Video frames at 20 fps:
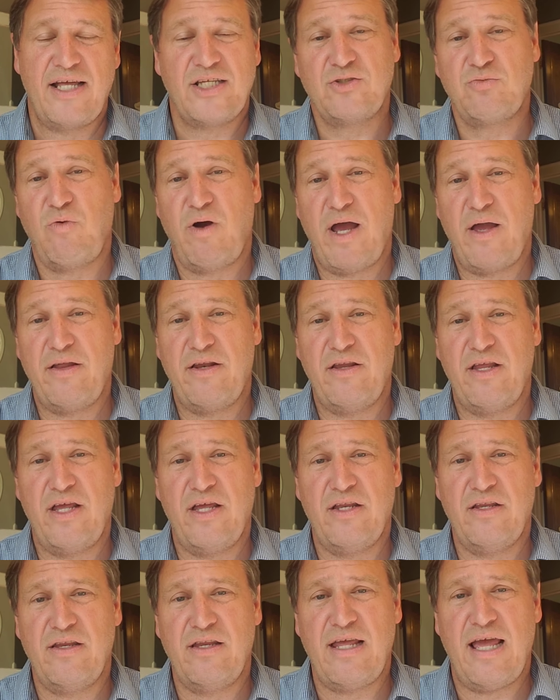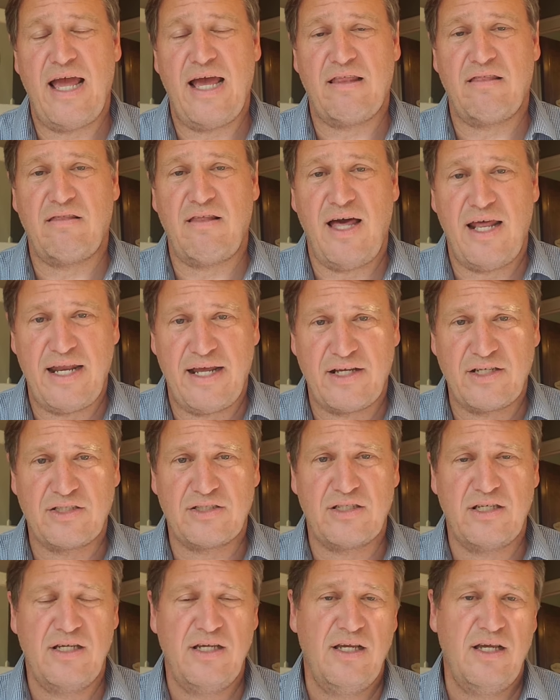That's why in, in
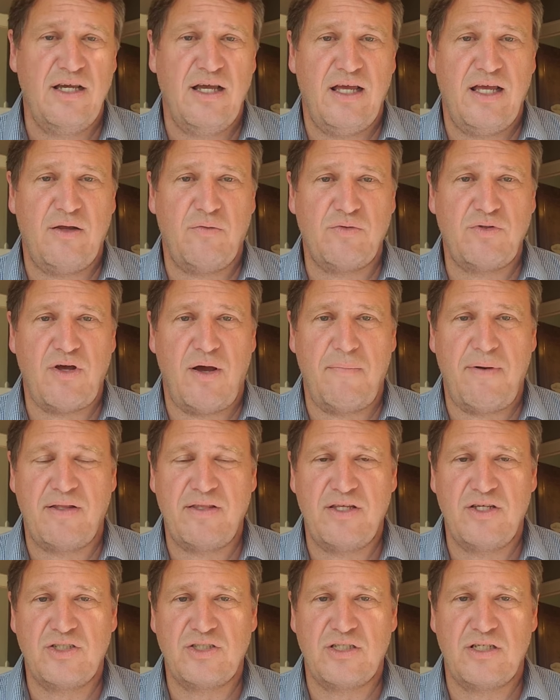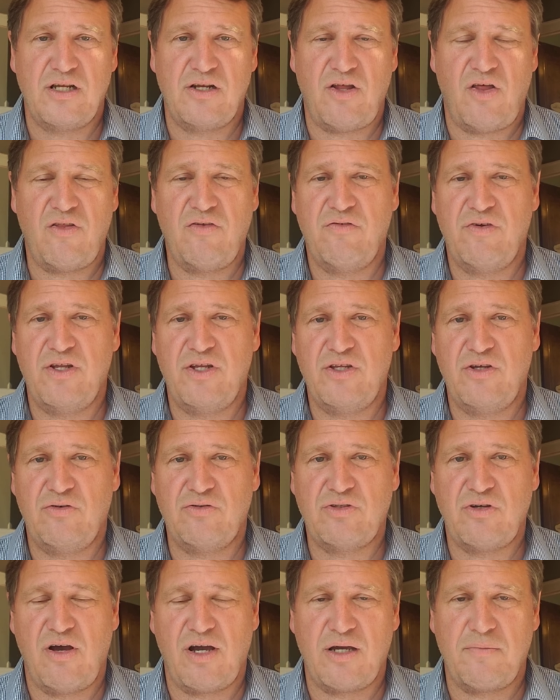athletics, and we'll talk about this in another
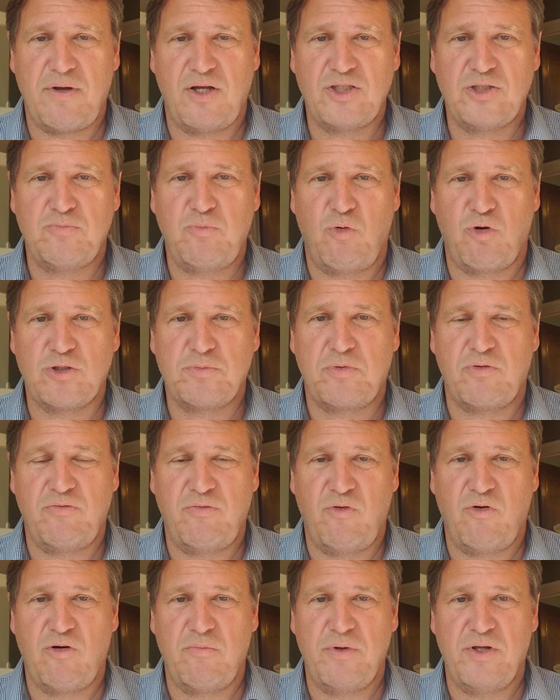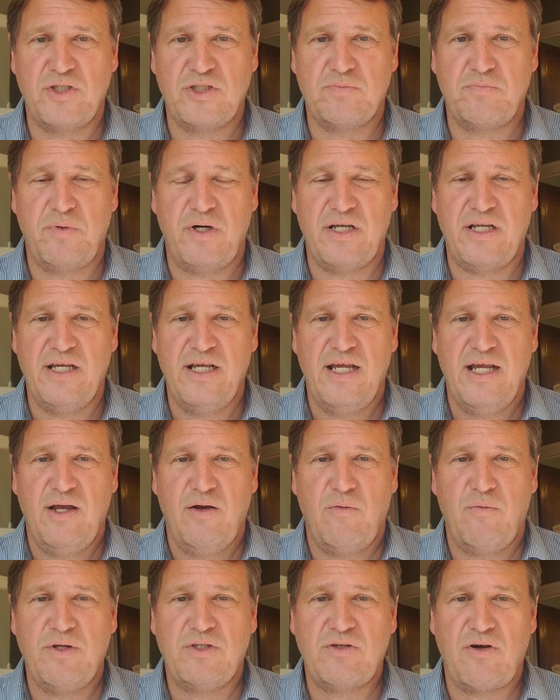video talking about sports performance, but
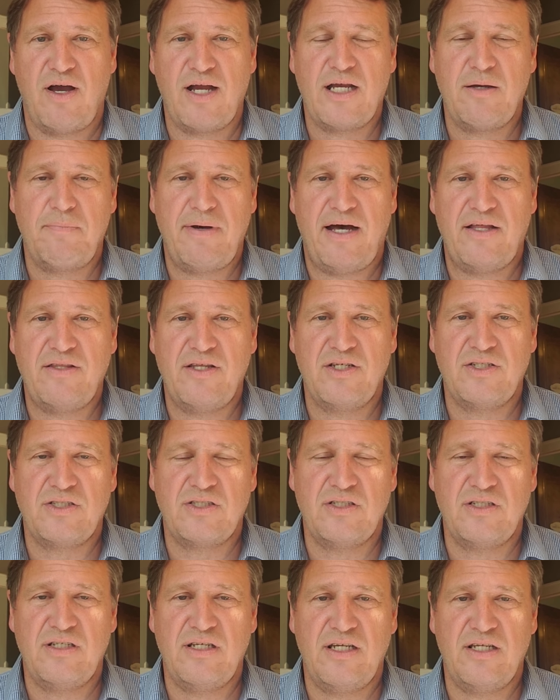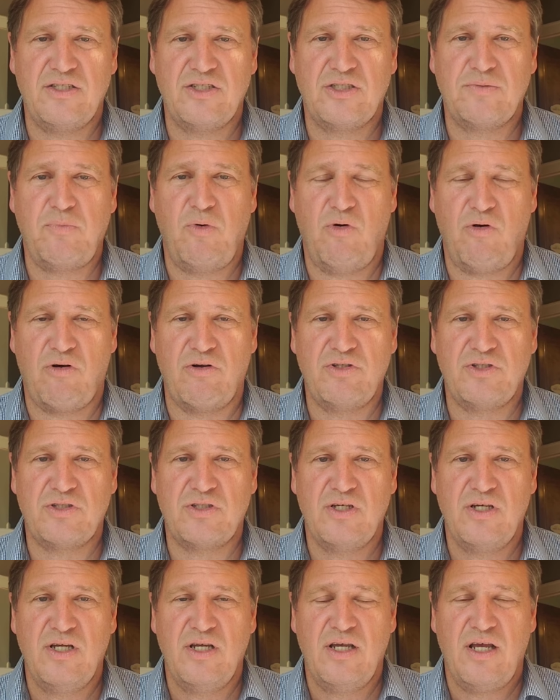we talk about this in, in
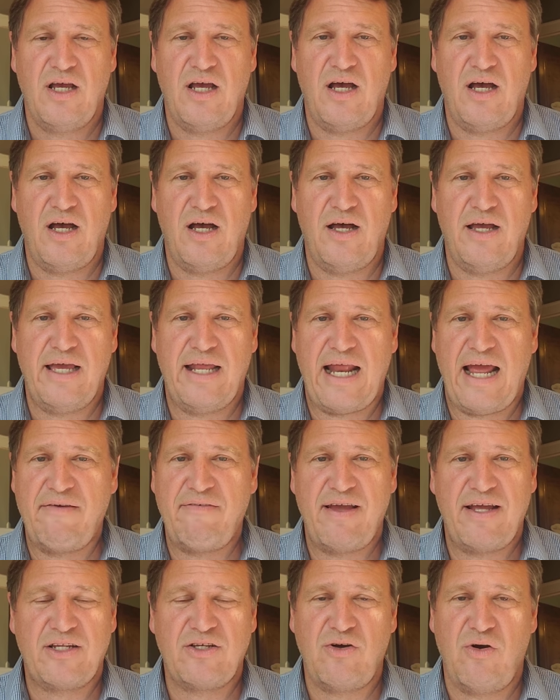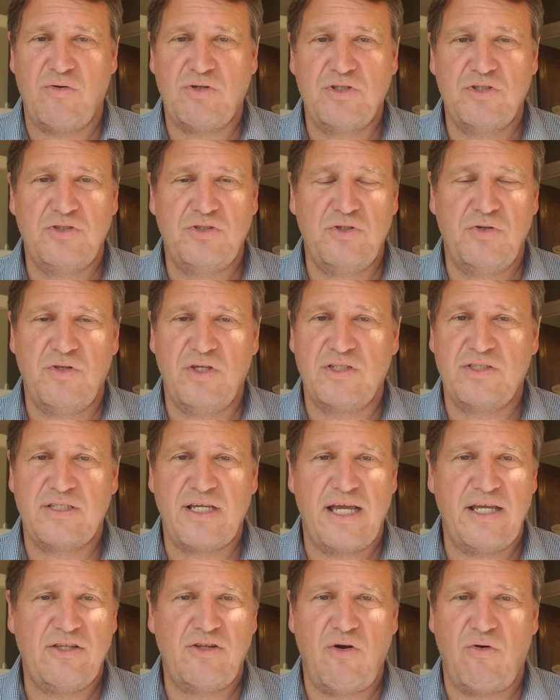sports uh, and I've had coaches do this,
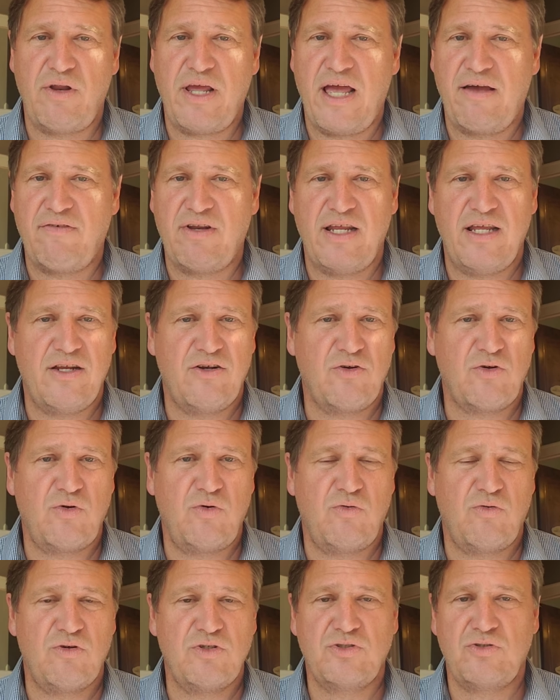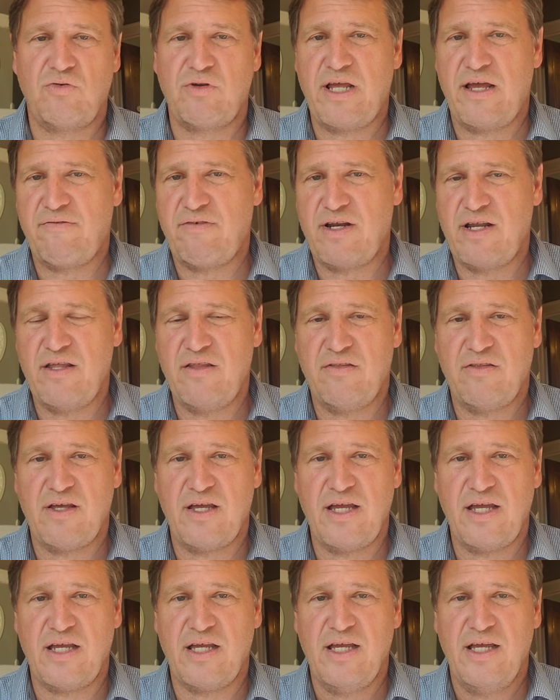say don't have any intercourse, don't have
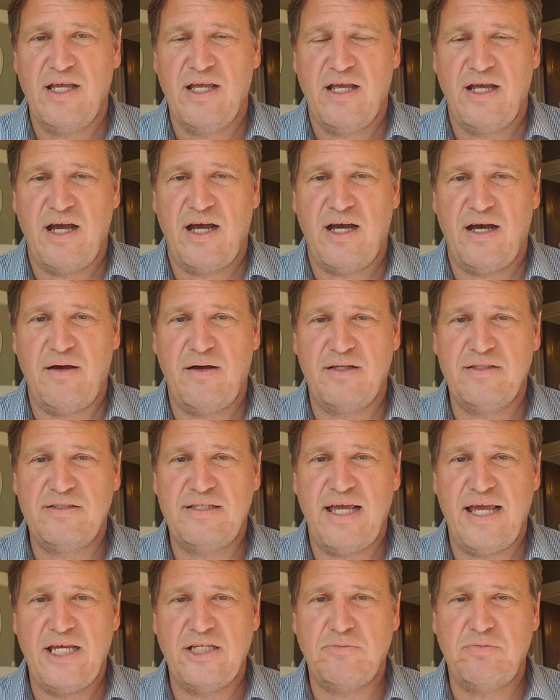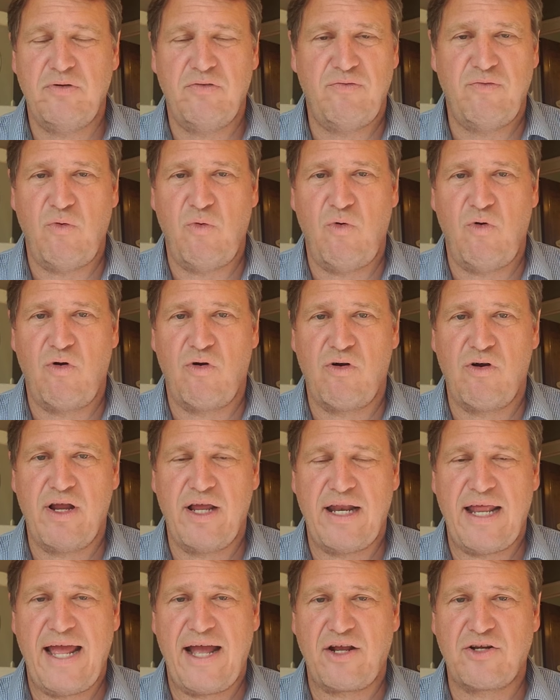anything uh, days before
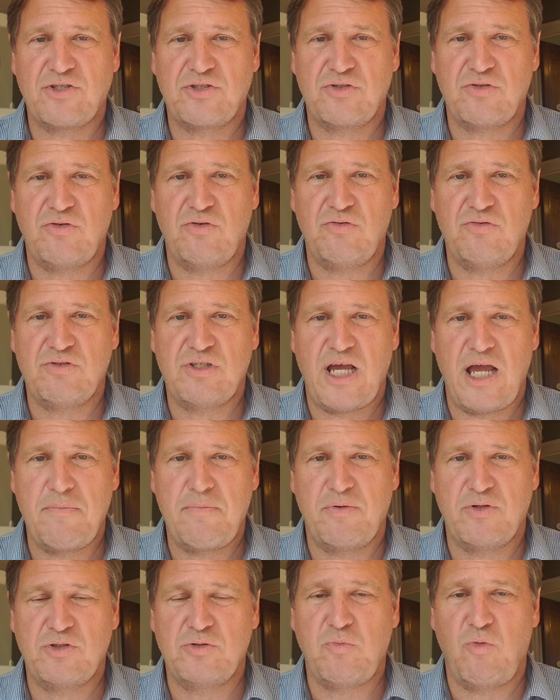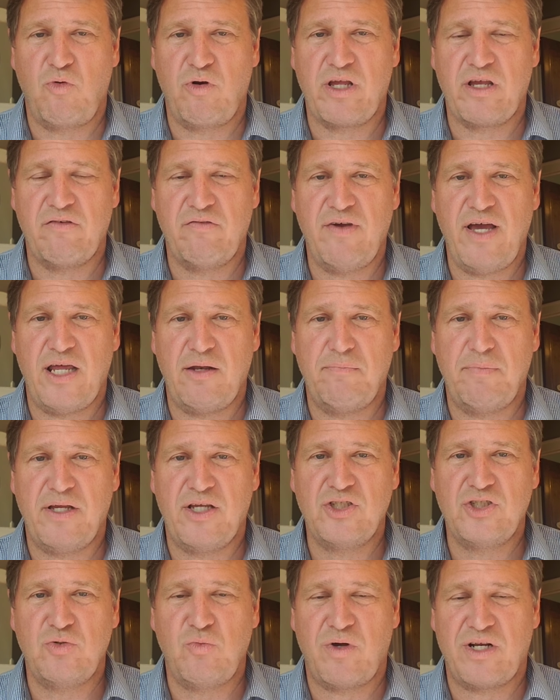an actual type of sporting event
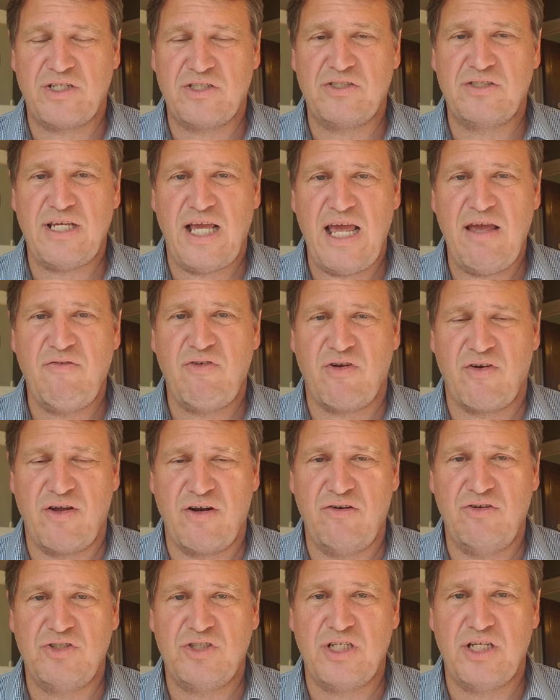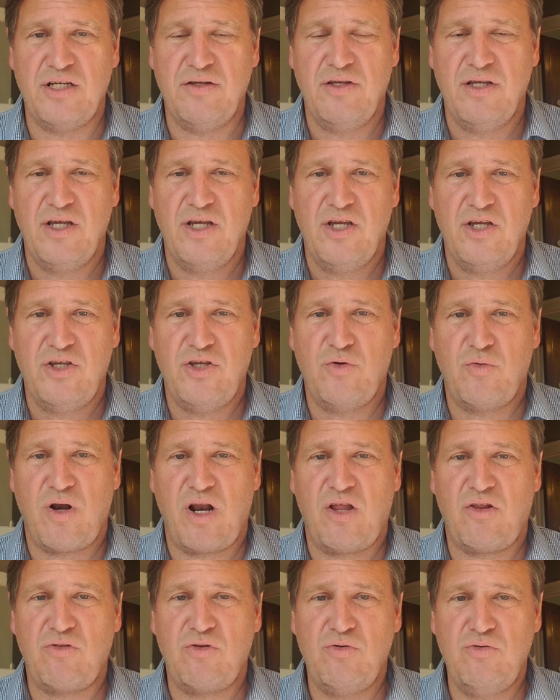because you want to save your energy, you
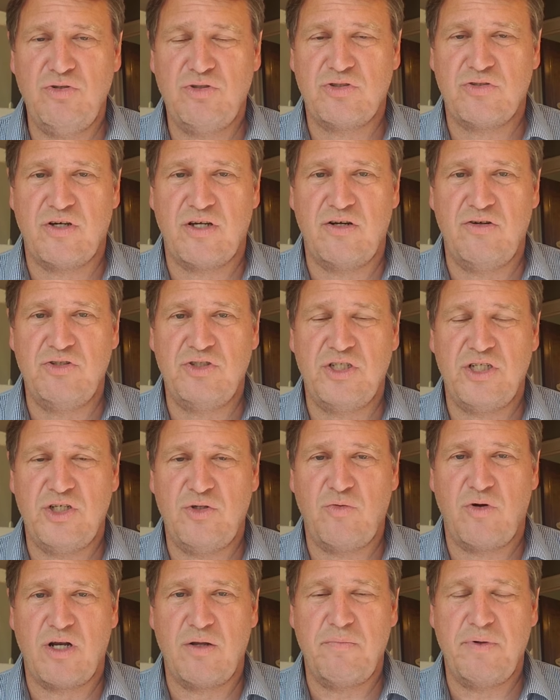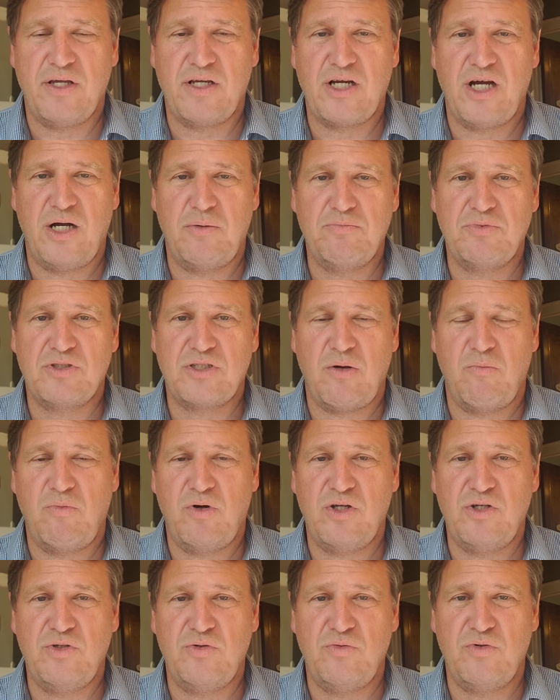want to lose your energy, and you want to become
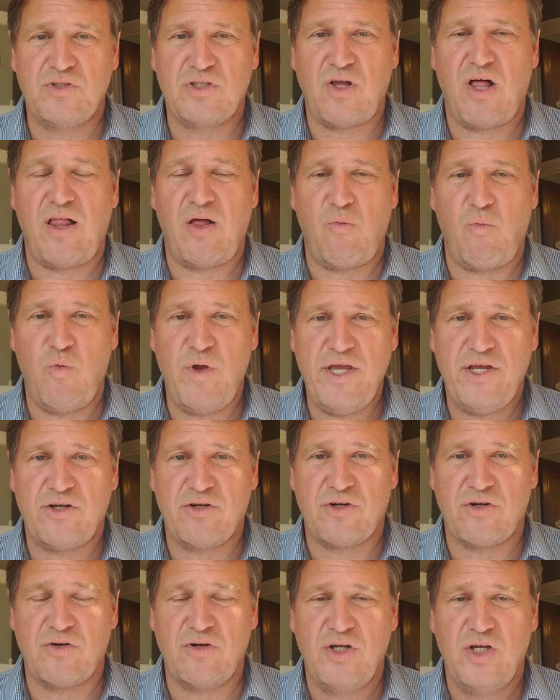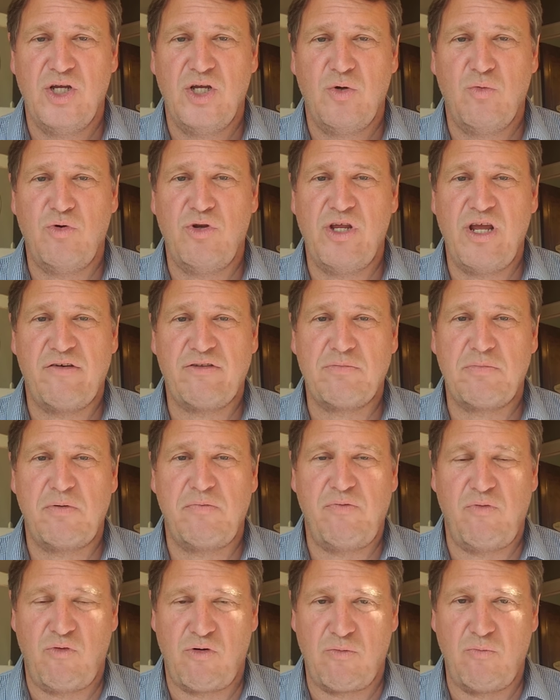someone who is all uh, weaker when you have to
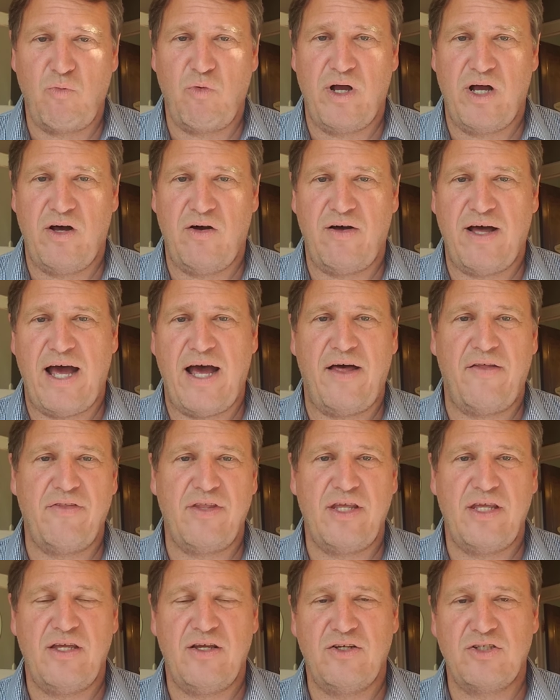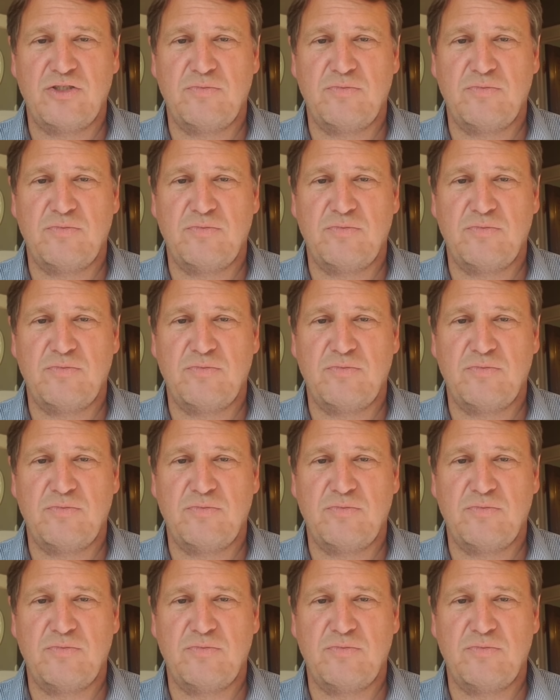perform well on the uh,